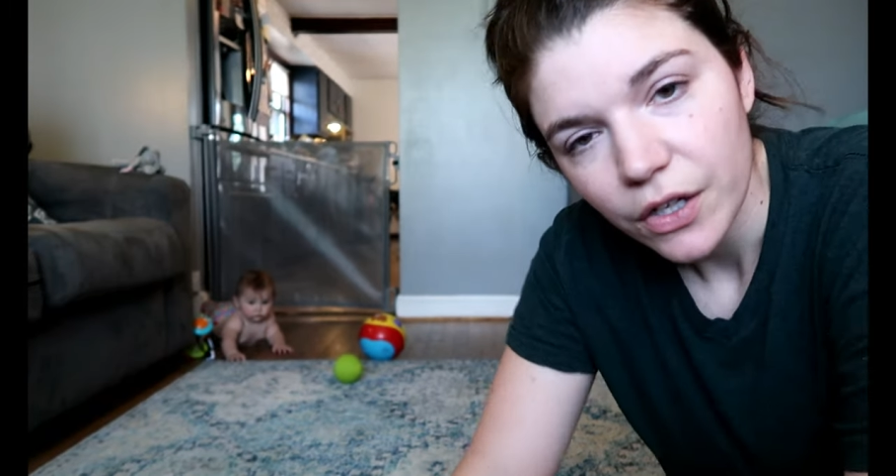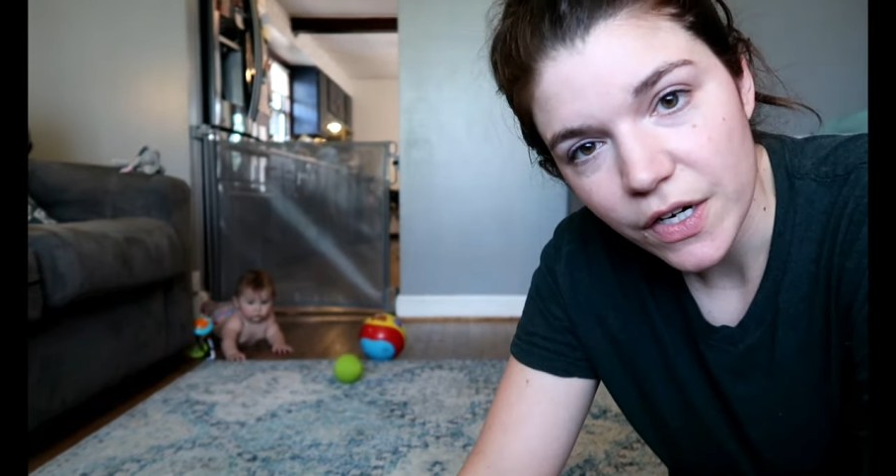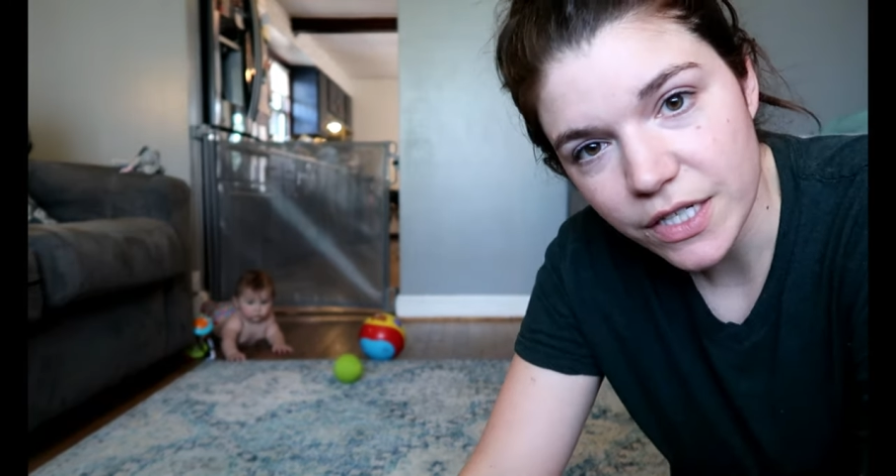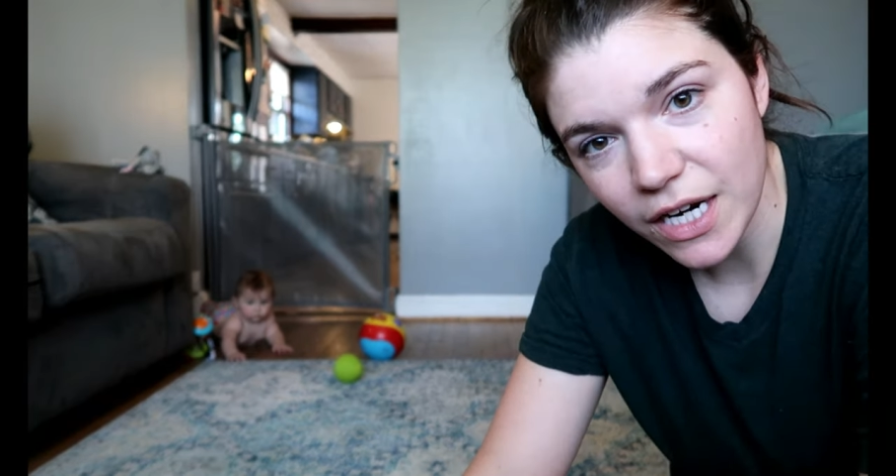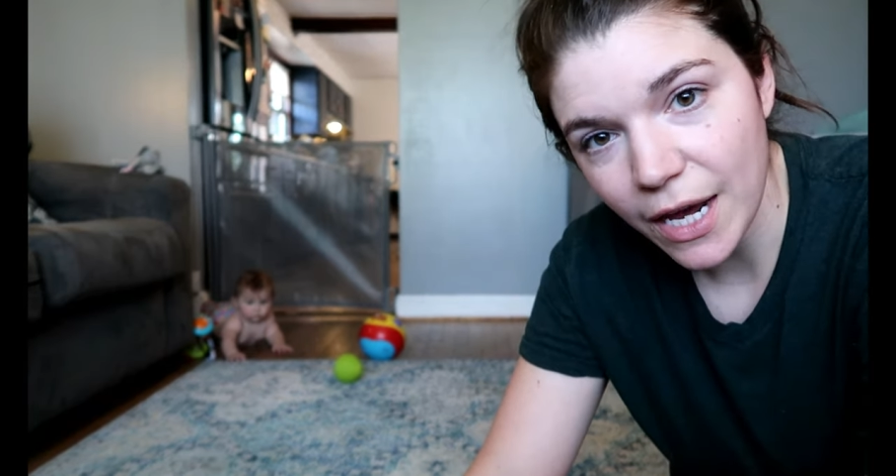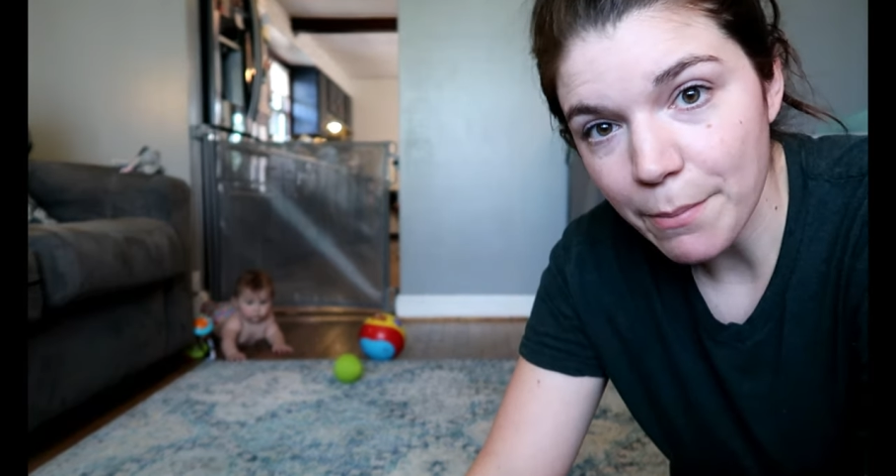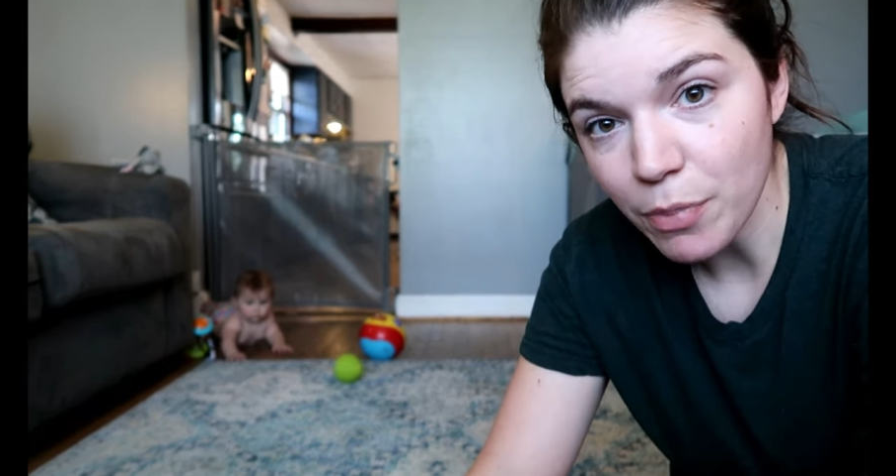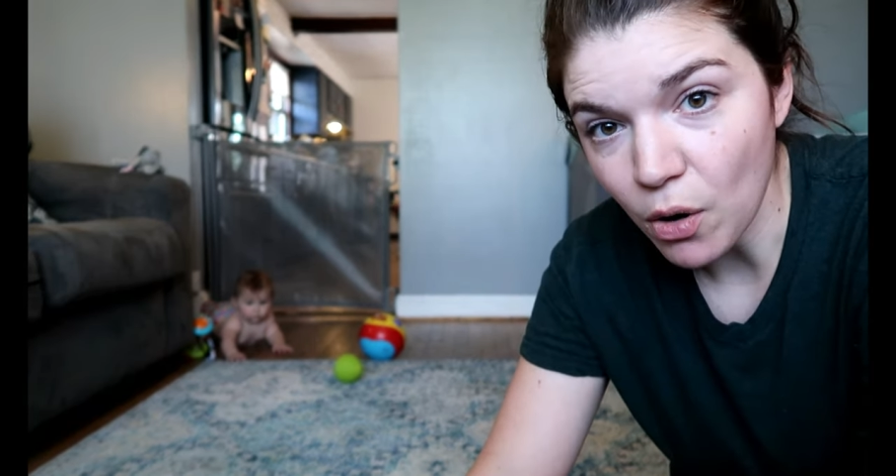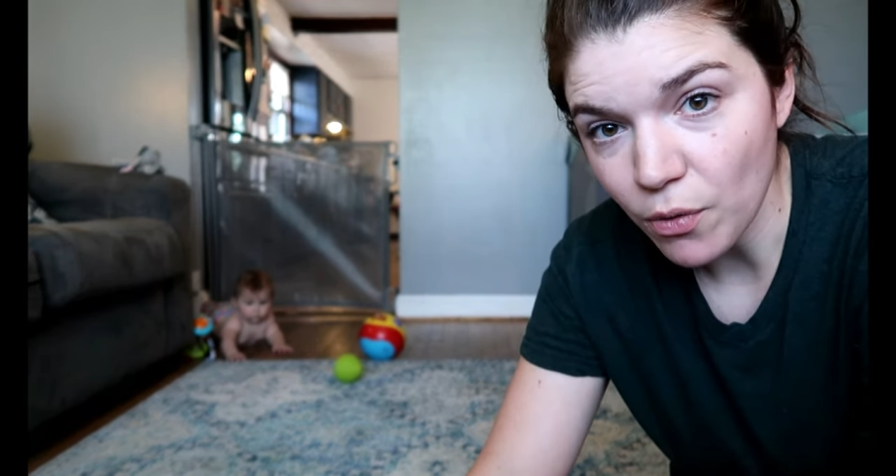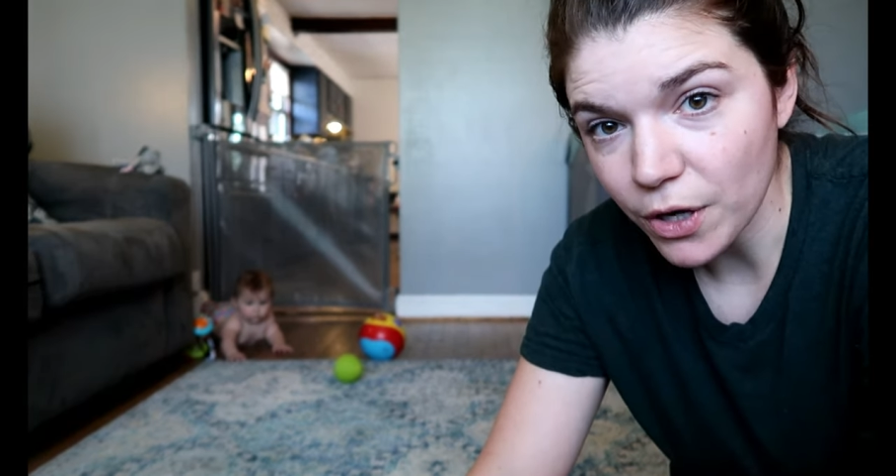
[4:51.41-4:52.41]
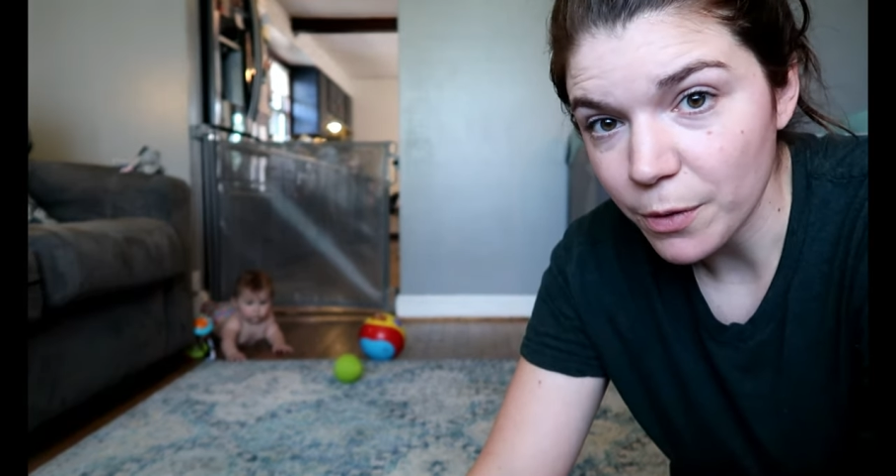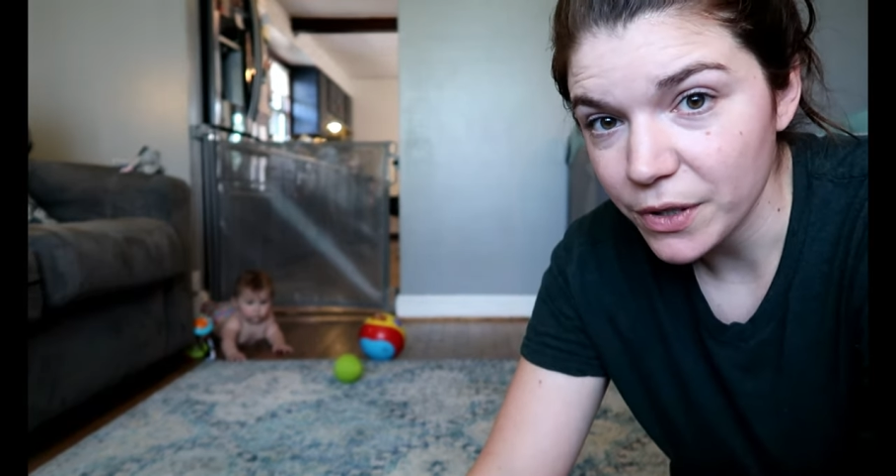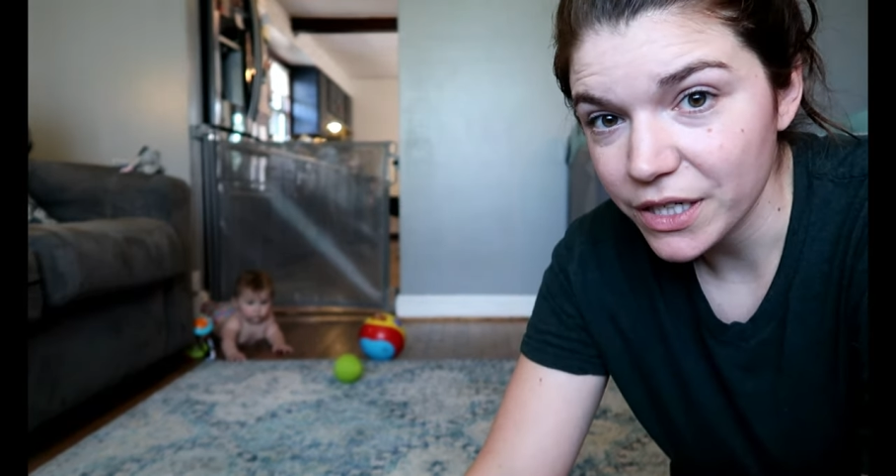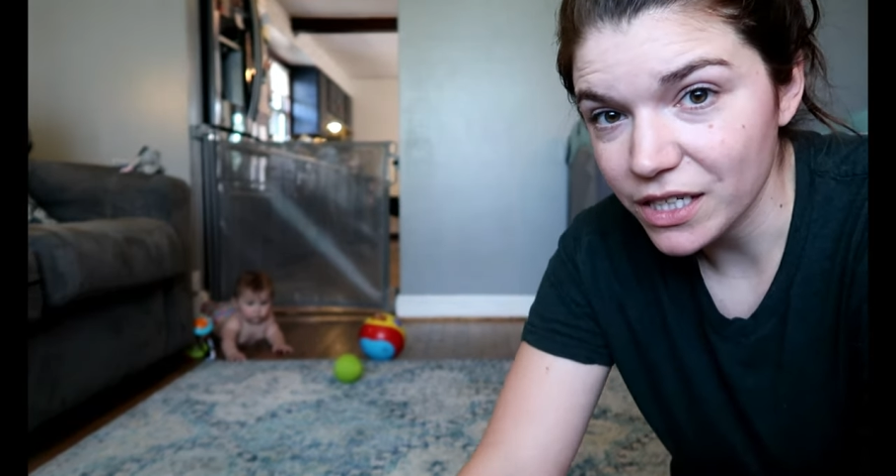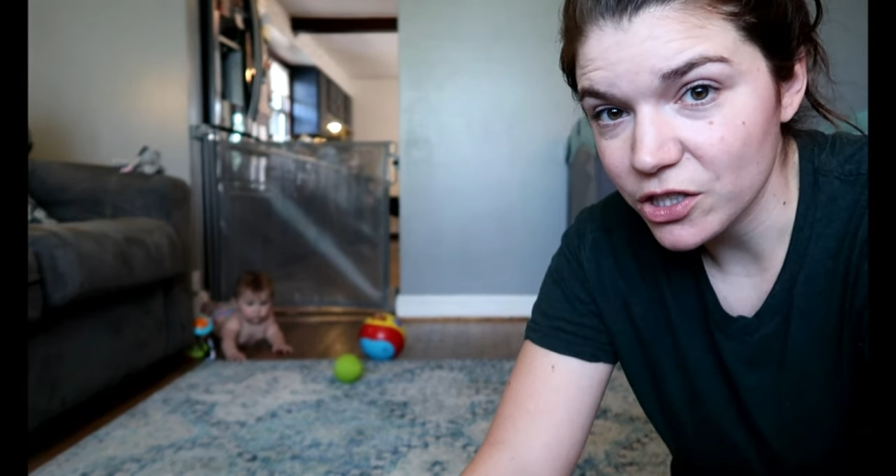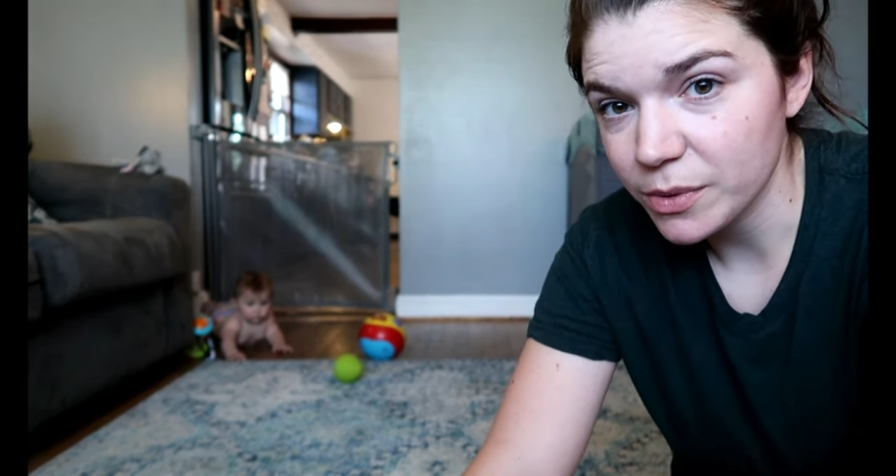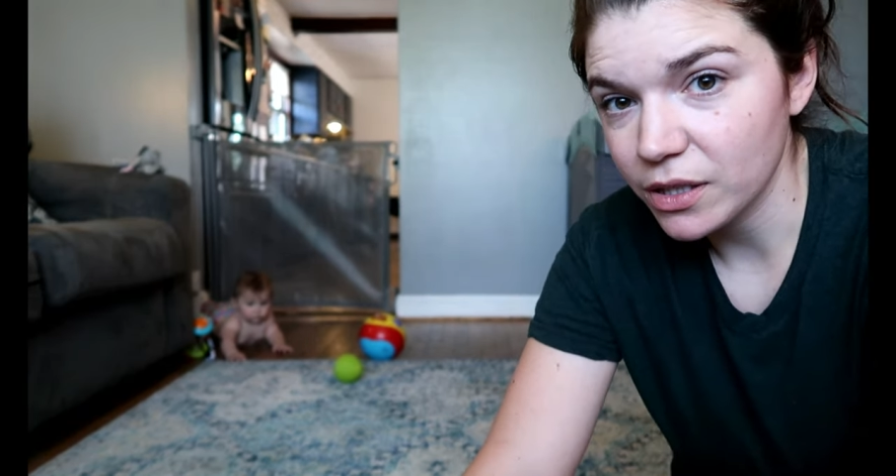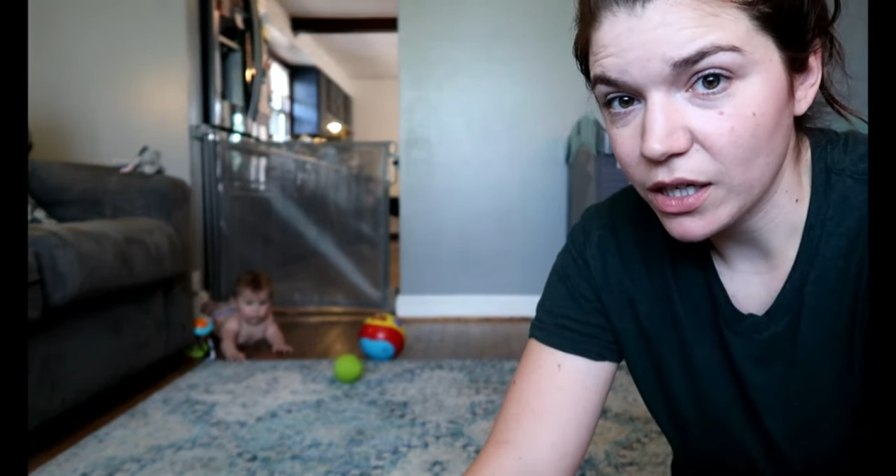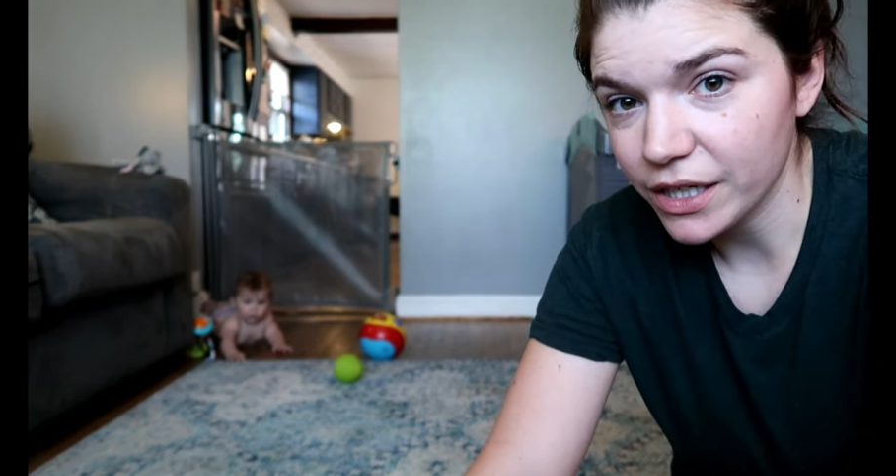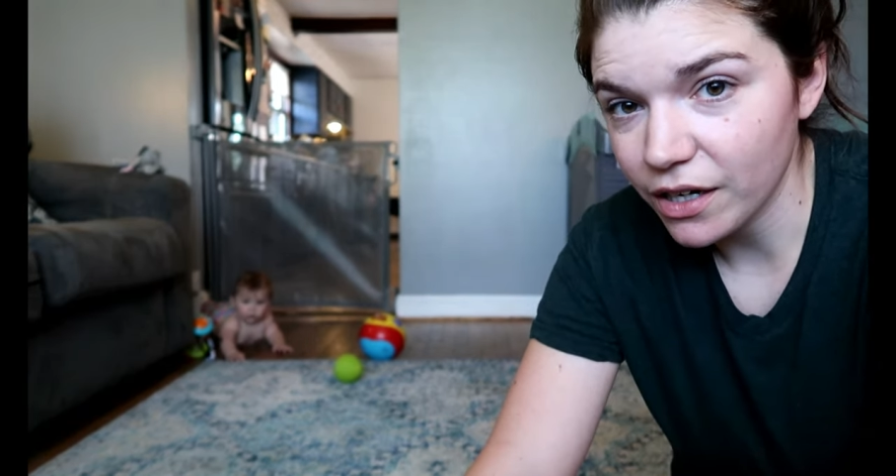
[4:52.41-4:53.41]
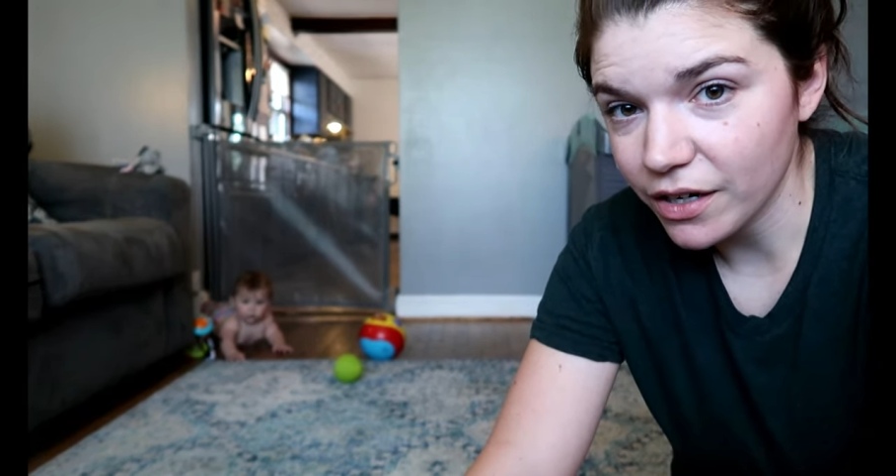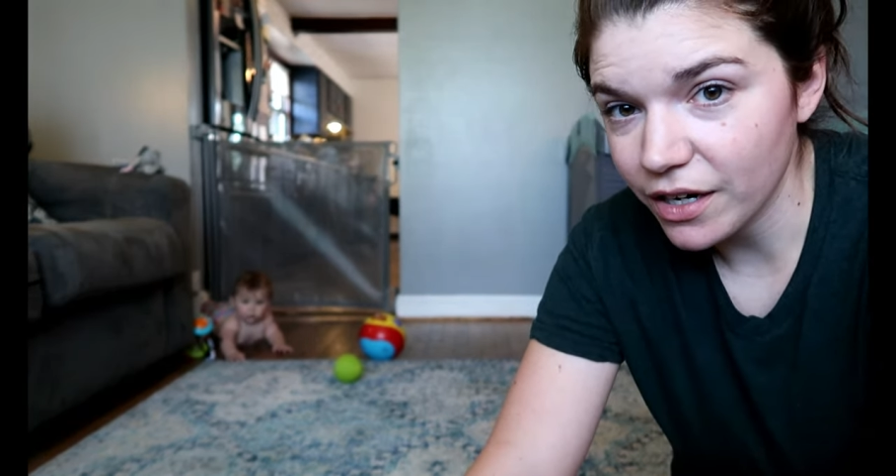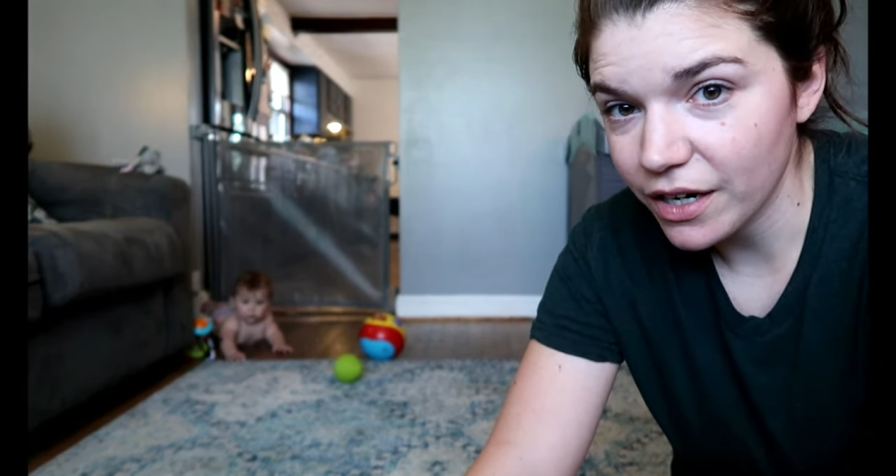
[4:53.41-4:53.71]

Chris and I both are pretty diligent about locking our